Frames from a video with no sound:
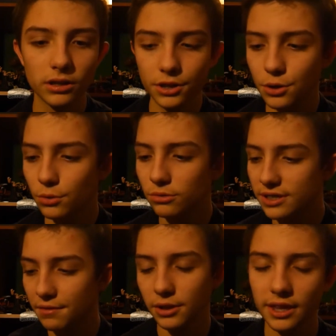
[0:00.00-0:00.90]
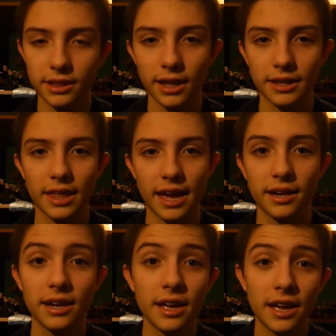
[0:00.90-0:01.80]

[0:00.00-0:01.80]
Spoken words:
the news, everything like that.